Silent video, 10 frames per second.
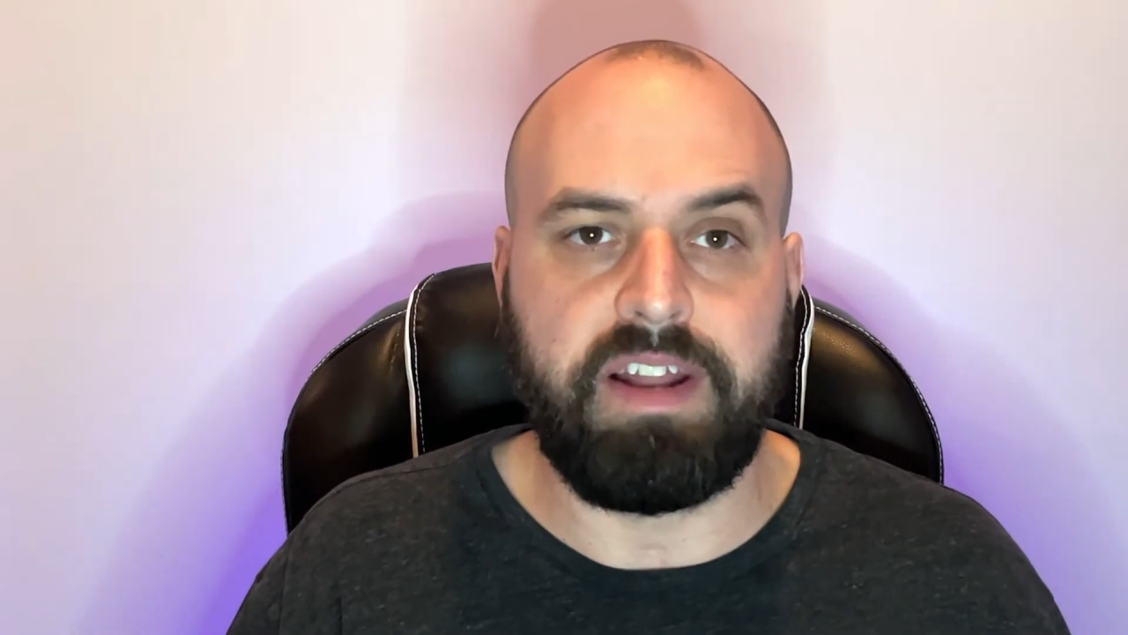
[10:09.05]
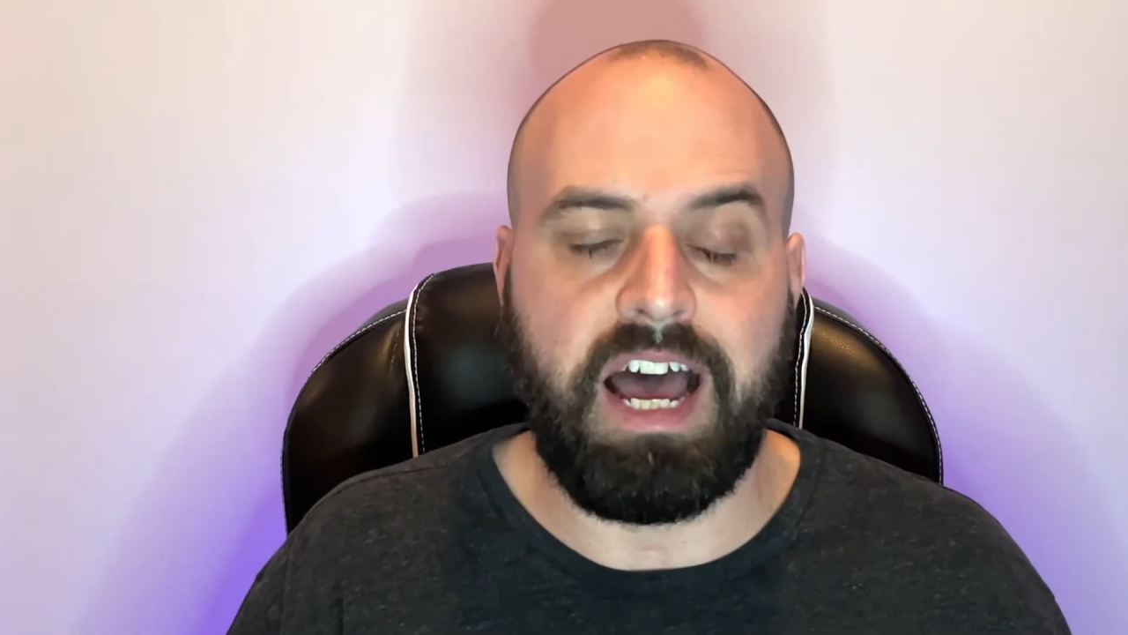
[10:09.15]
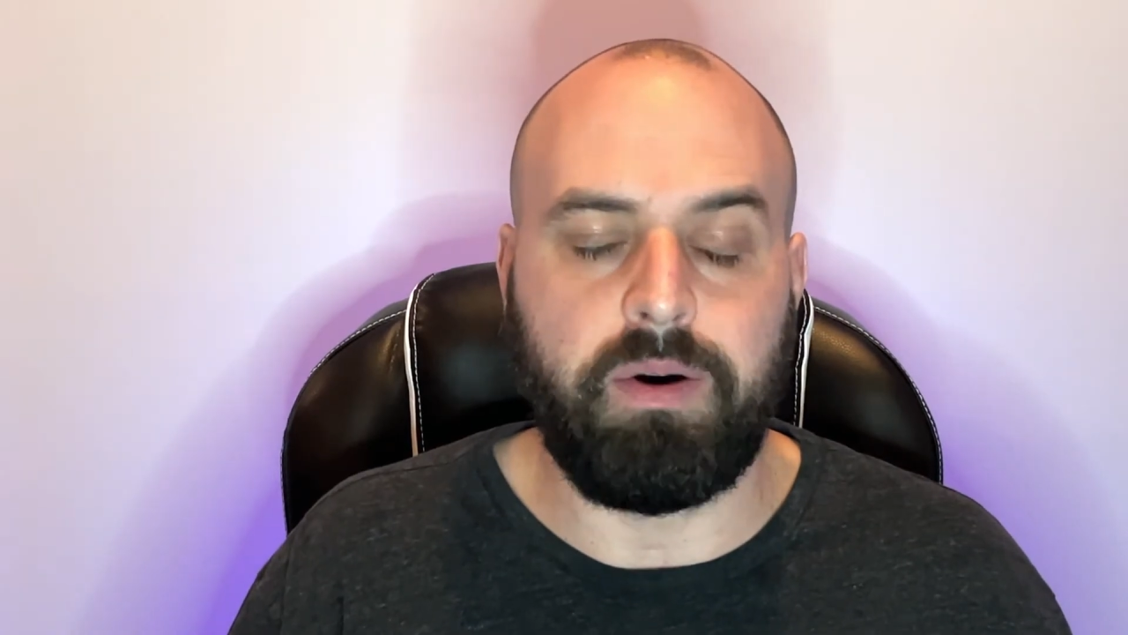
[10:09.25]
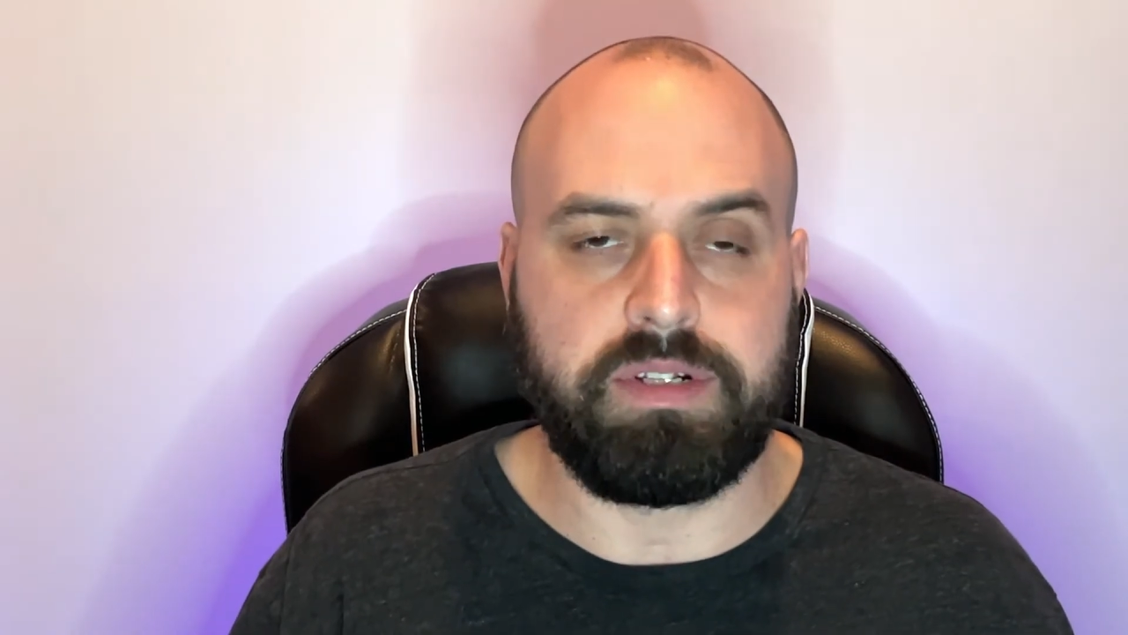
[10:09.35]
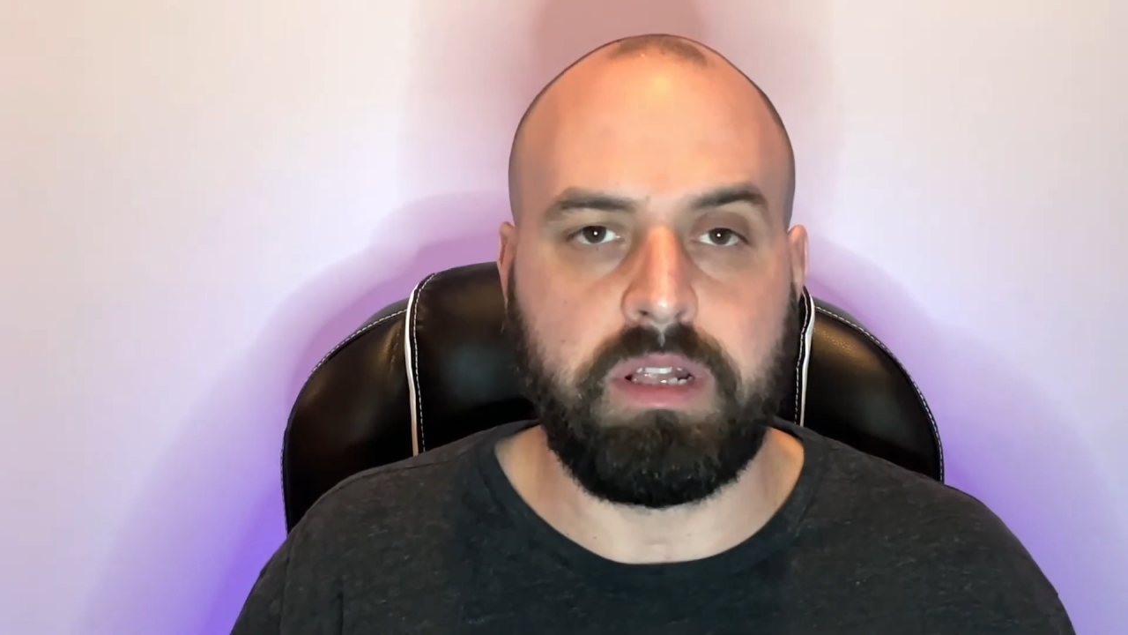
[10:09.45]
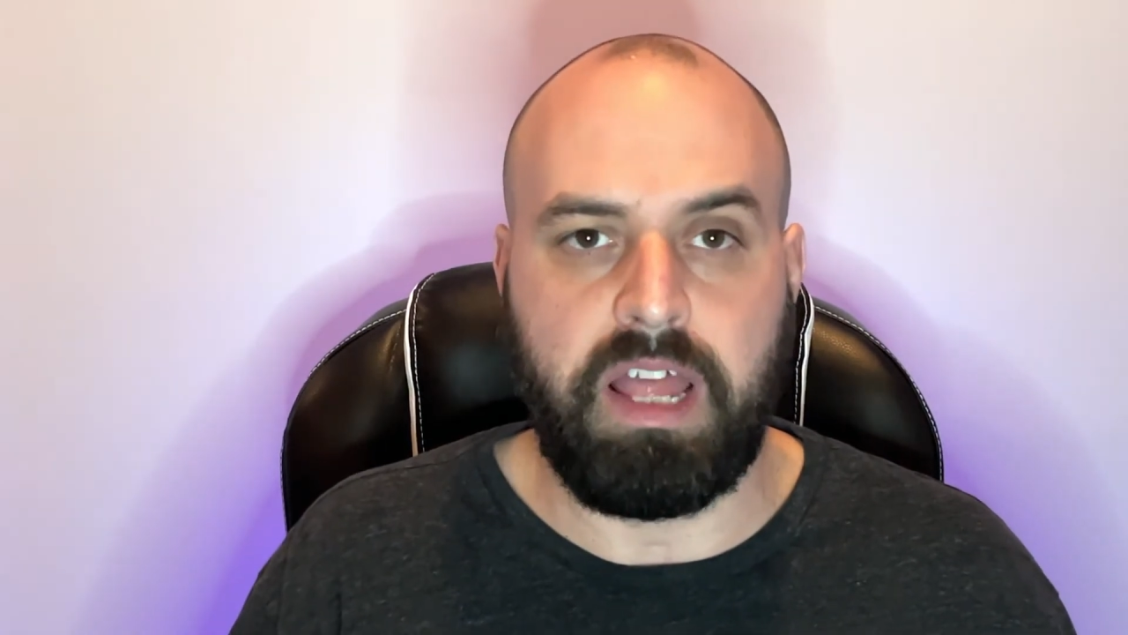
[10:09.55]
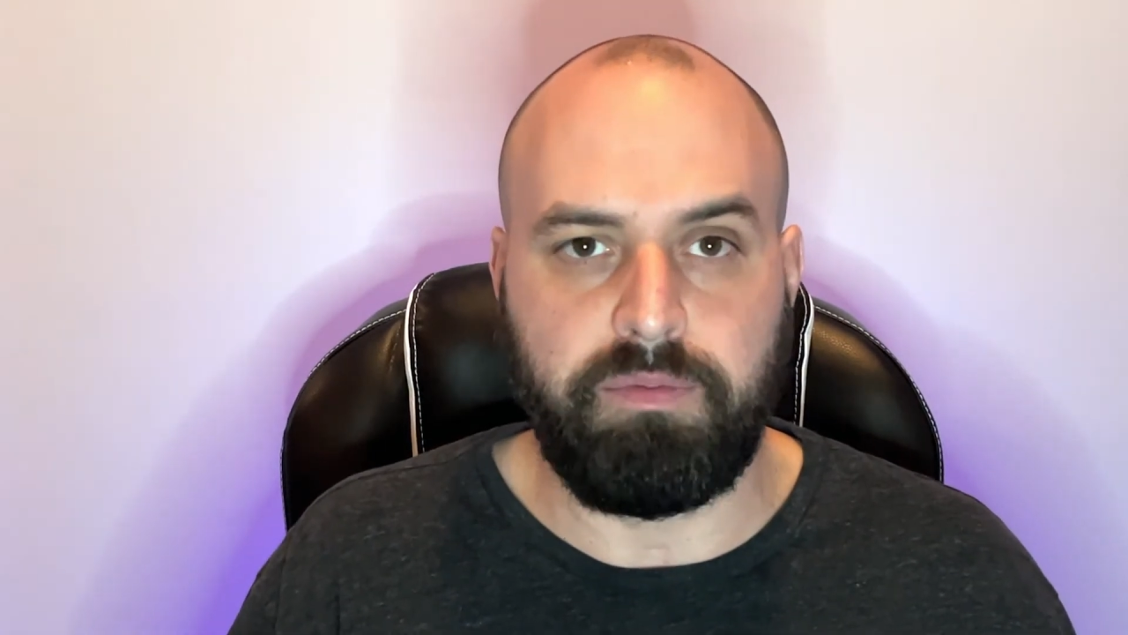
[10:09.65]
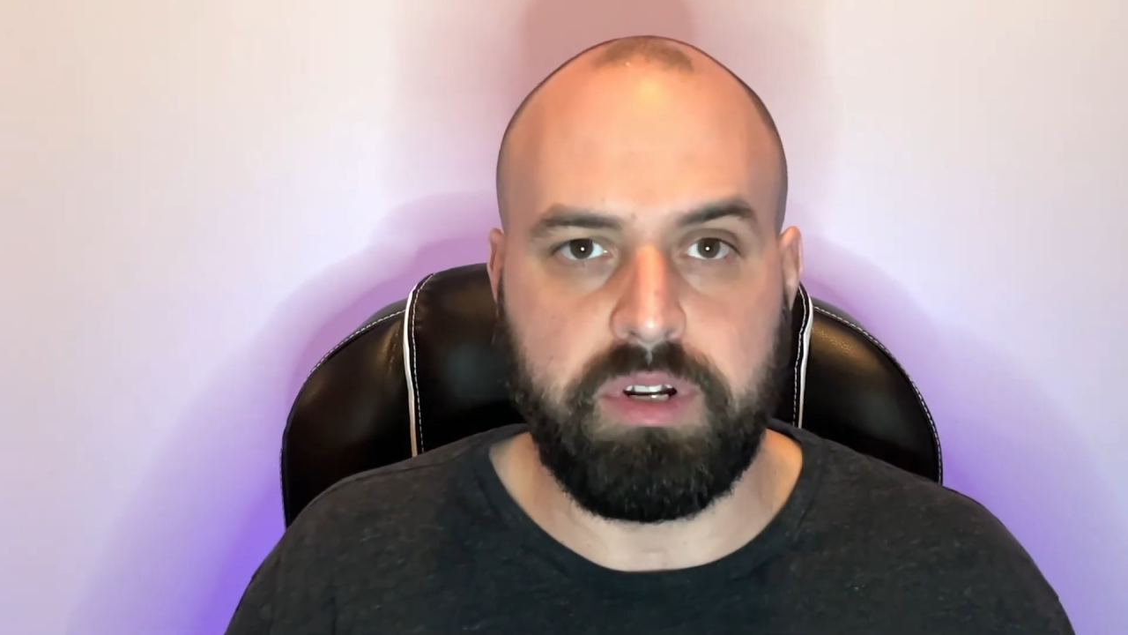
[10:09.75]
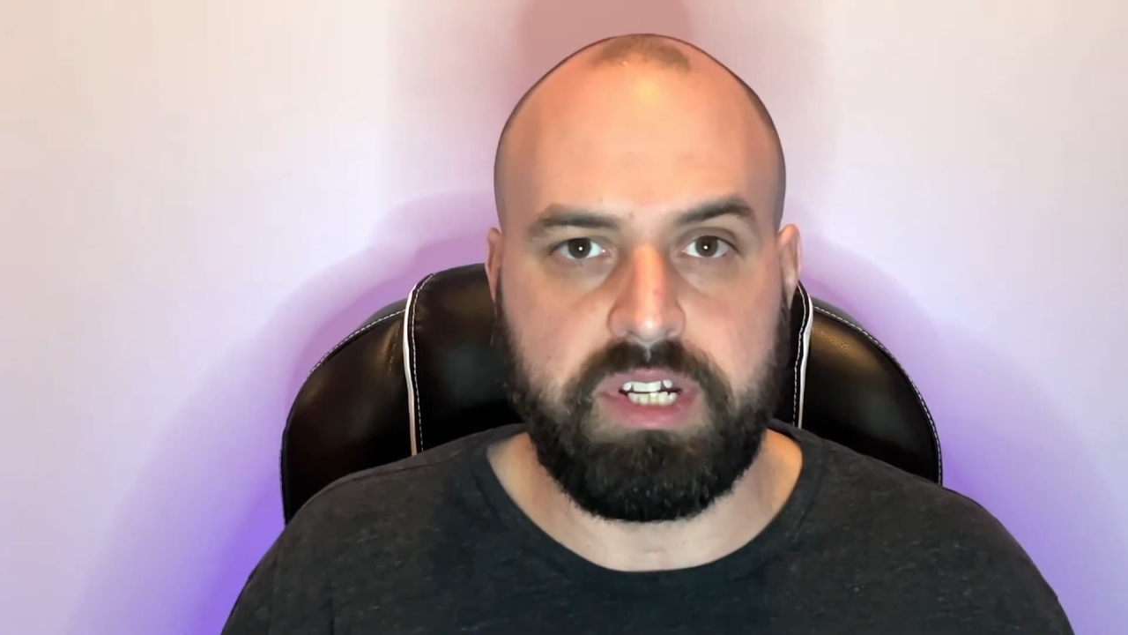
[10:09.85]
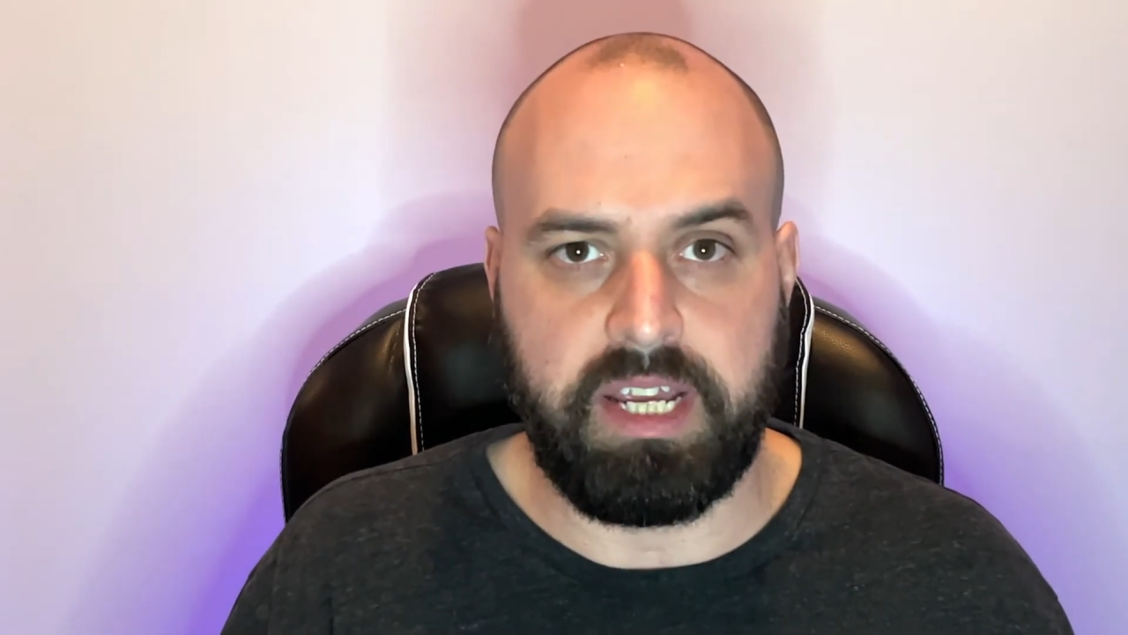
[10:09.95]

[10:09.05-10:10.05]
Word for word: now is a leveraged